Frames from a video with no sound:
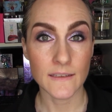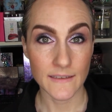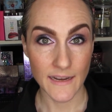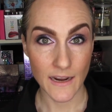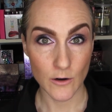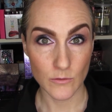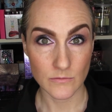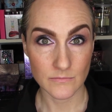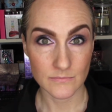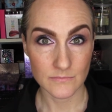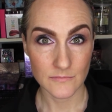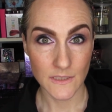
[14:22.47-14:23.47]
Now,
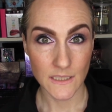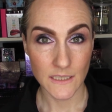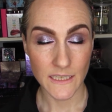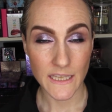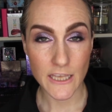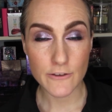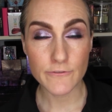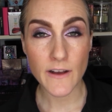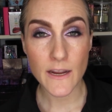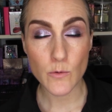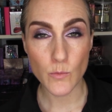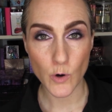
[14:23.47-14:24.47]
if
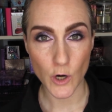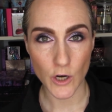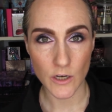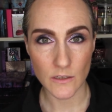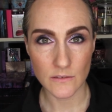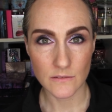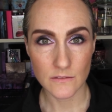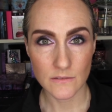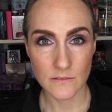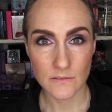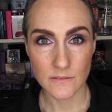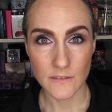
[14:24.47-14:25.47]
I were
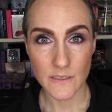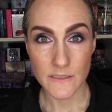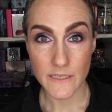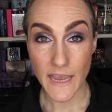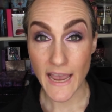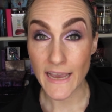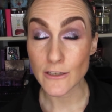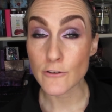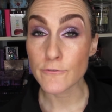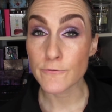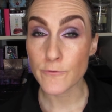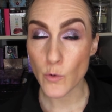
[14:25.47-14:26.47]
to add
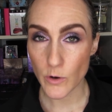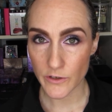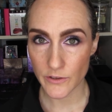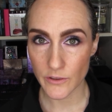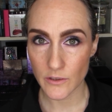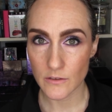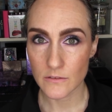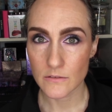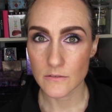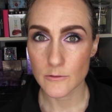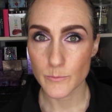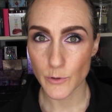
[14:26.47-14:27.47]
a fourth
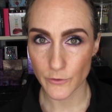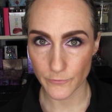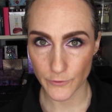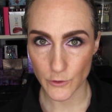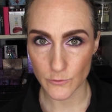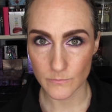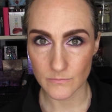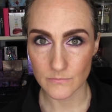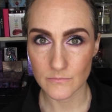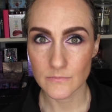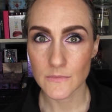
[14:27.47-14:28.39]
perfume